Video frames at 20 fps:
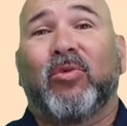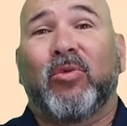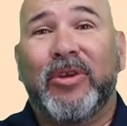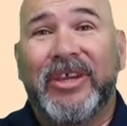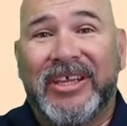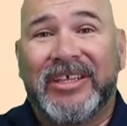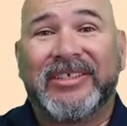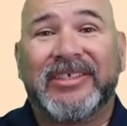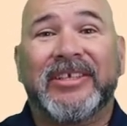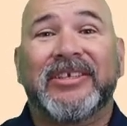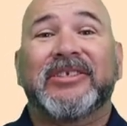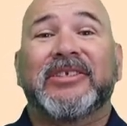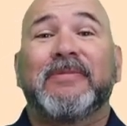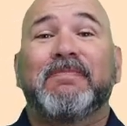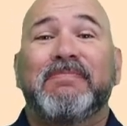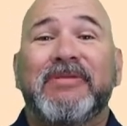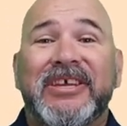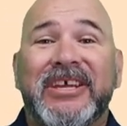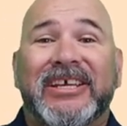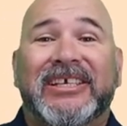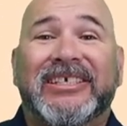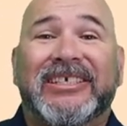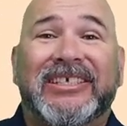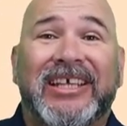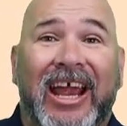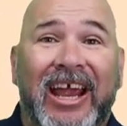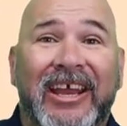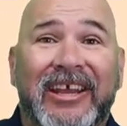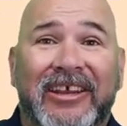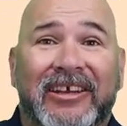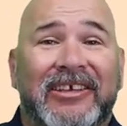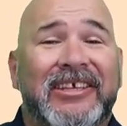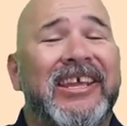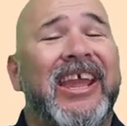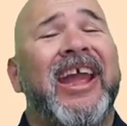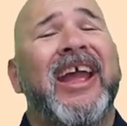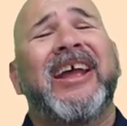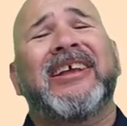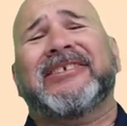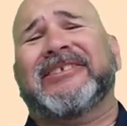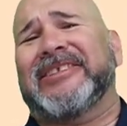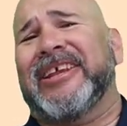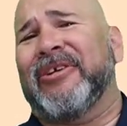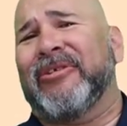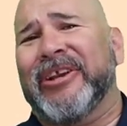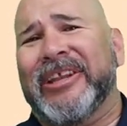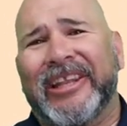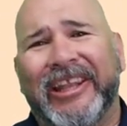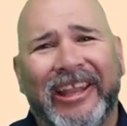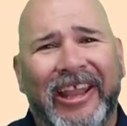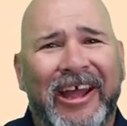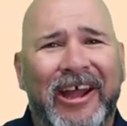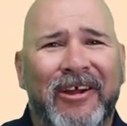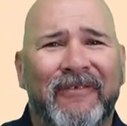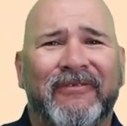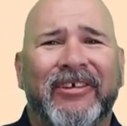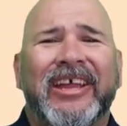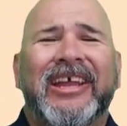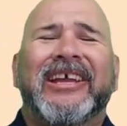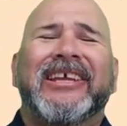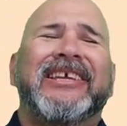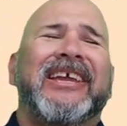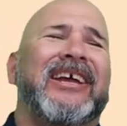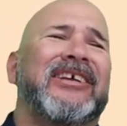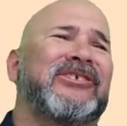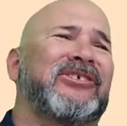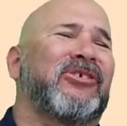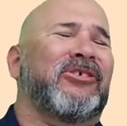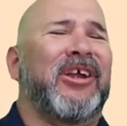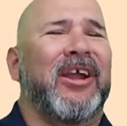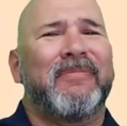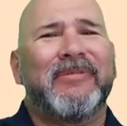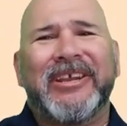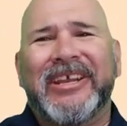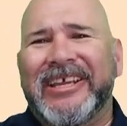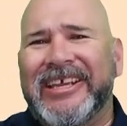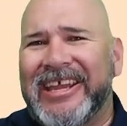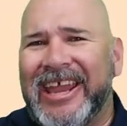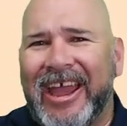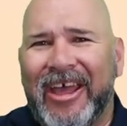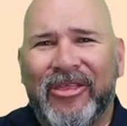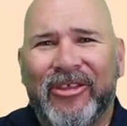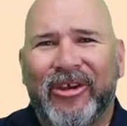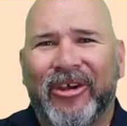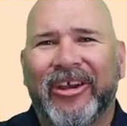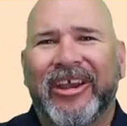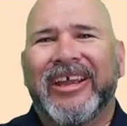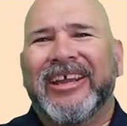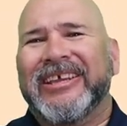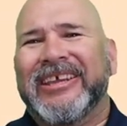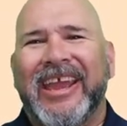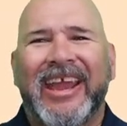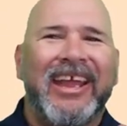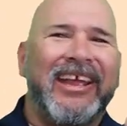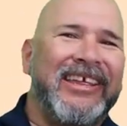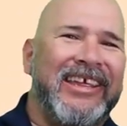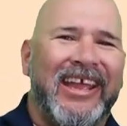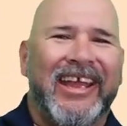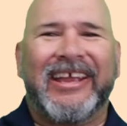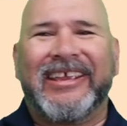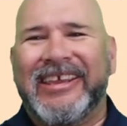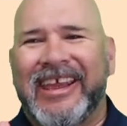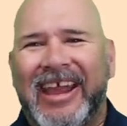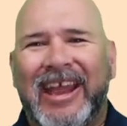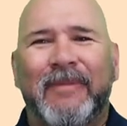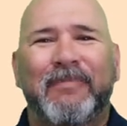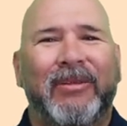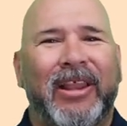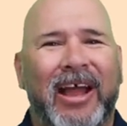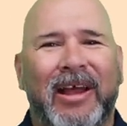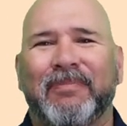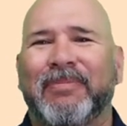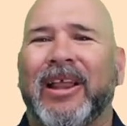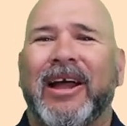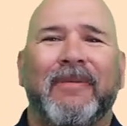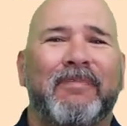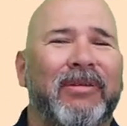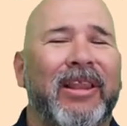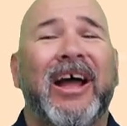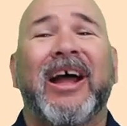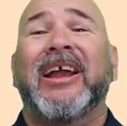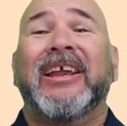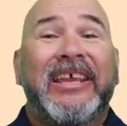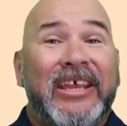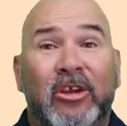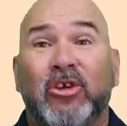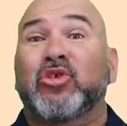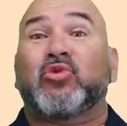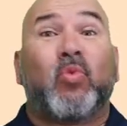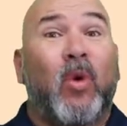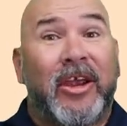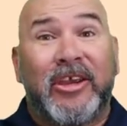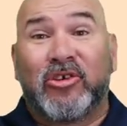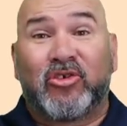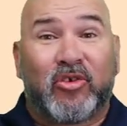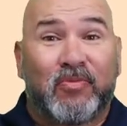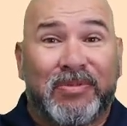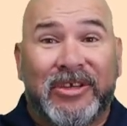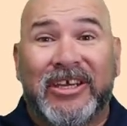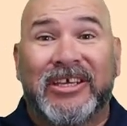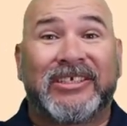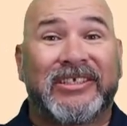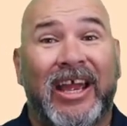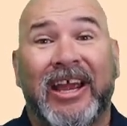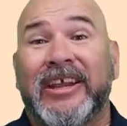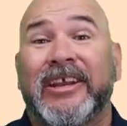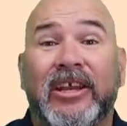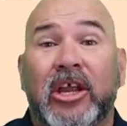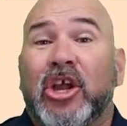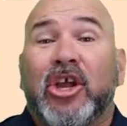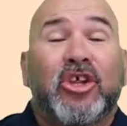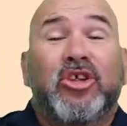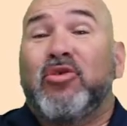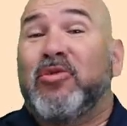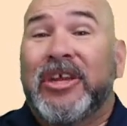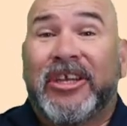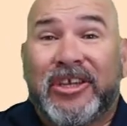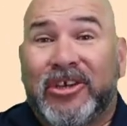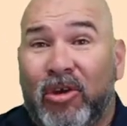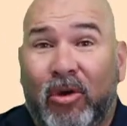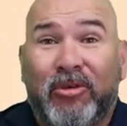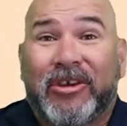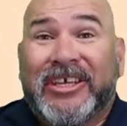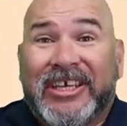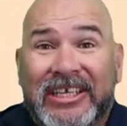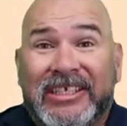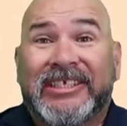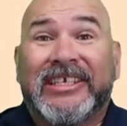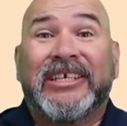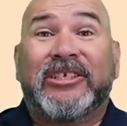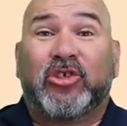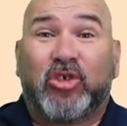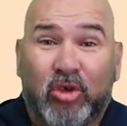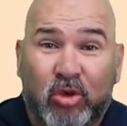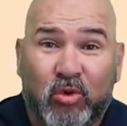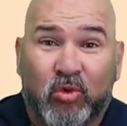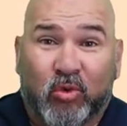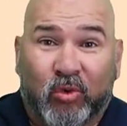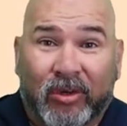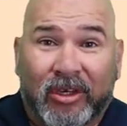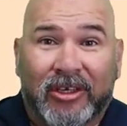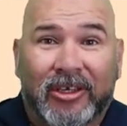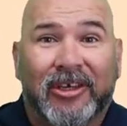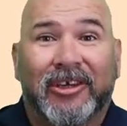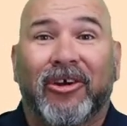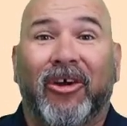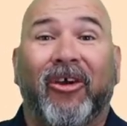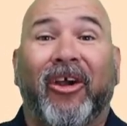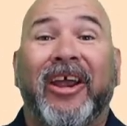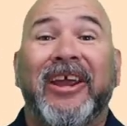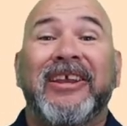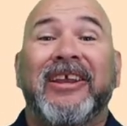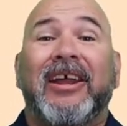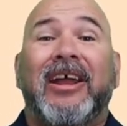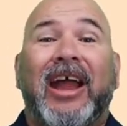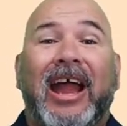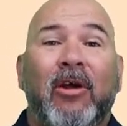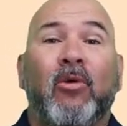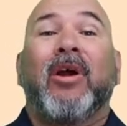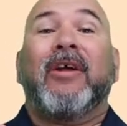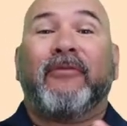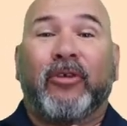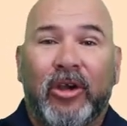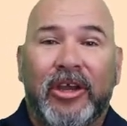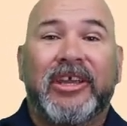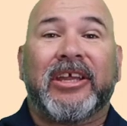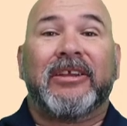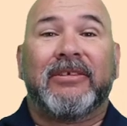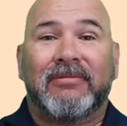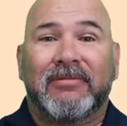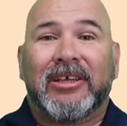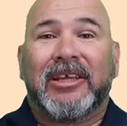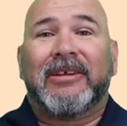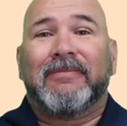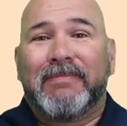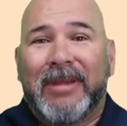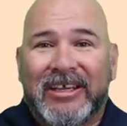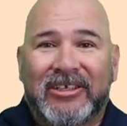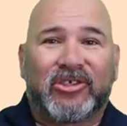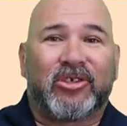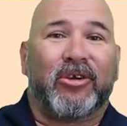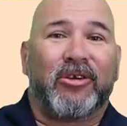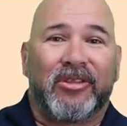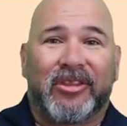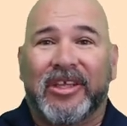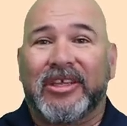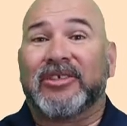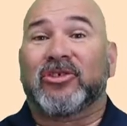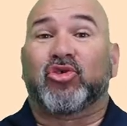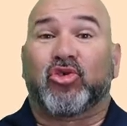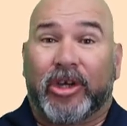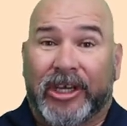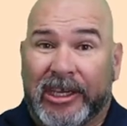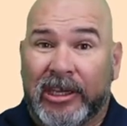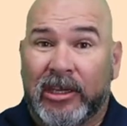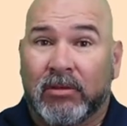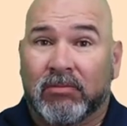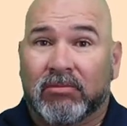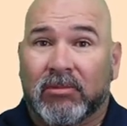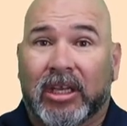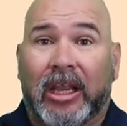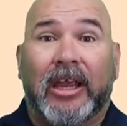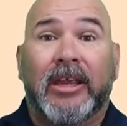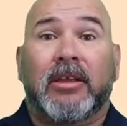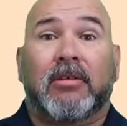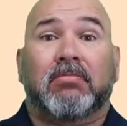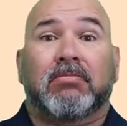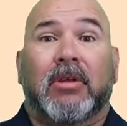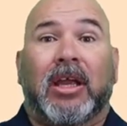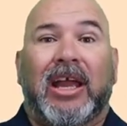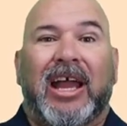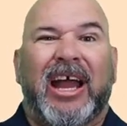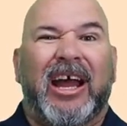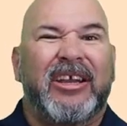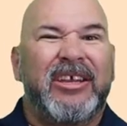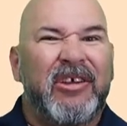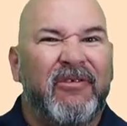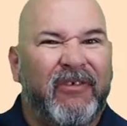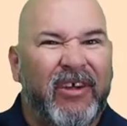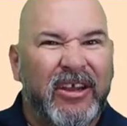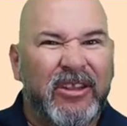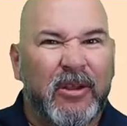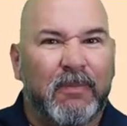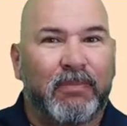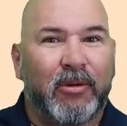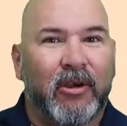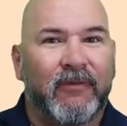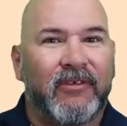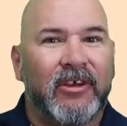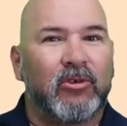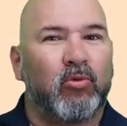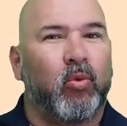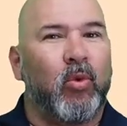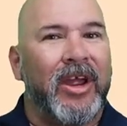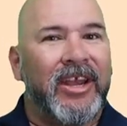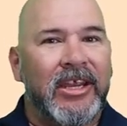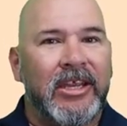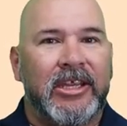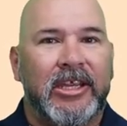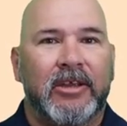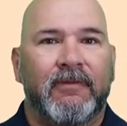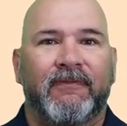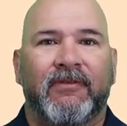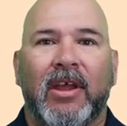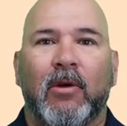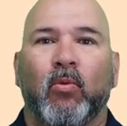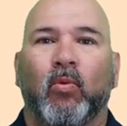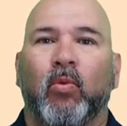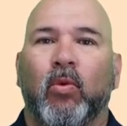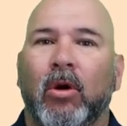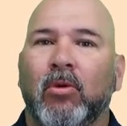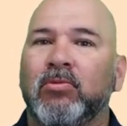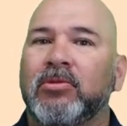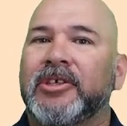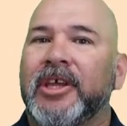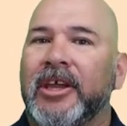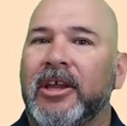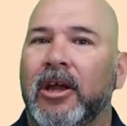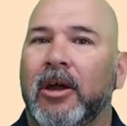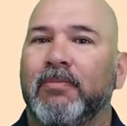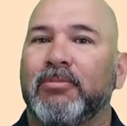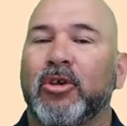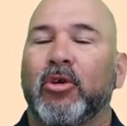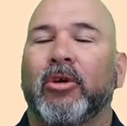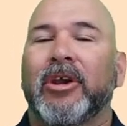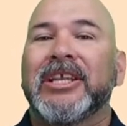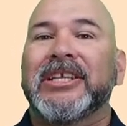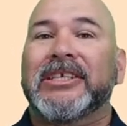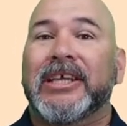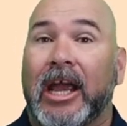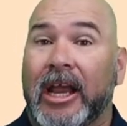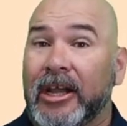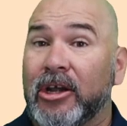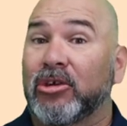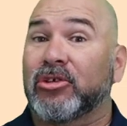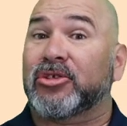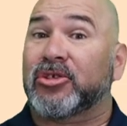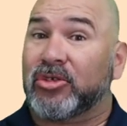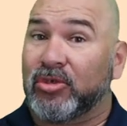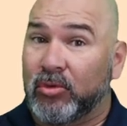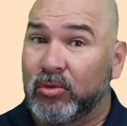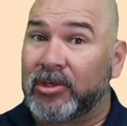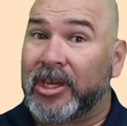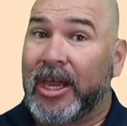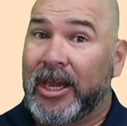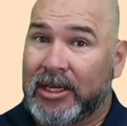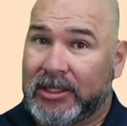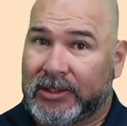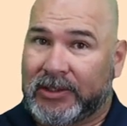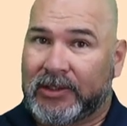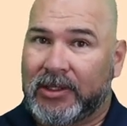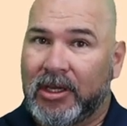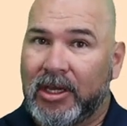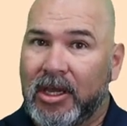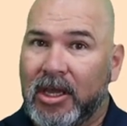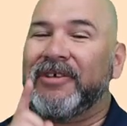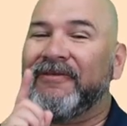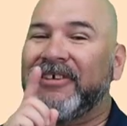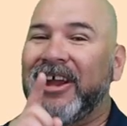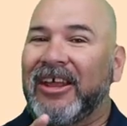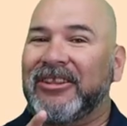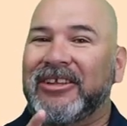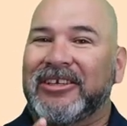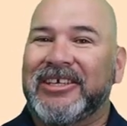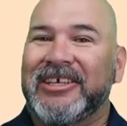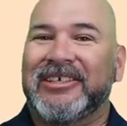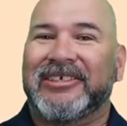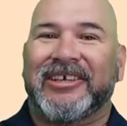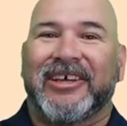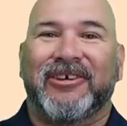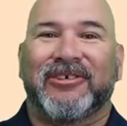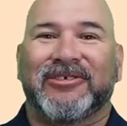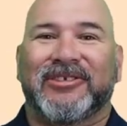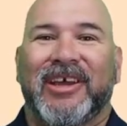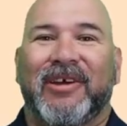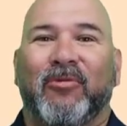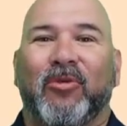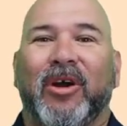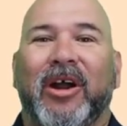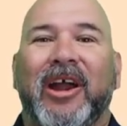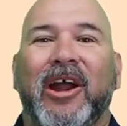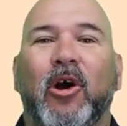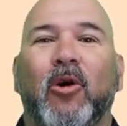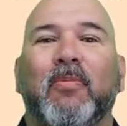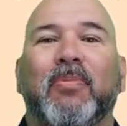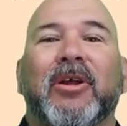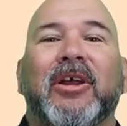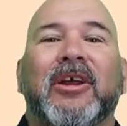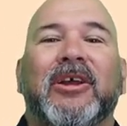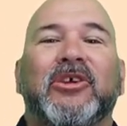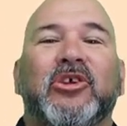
reason to be excited. Yes, they're in love. Yes, they're coming together. Yeah, blah, blah, blah. Here's why you should be excited. You get to go to Disney too, all right? However, it could make certain things tricky, like how do you find the perfect wedding gift that won't take up your entire suitcase? We've got the details that will help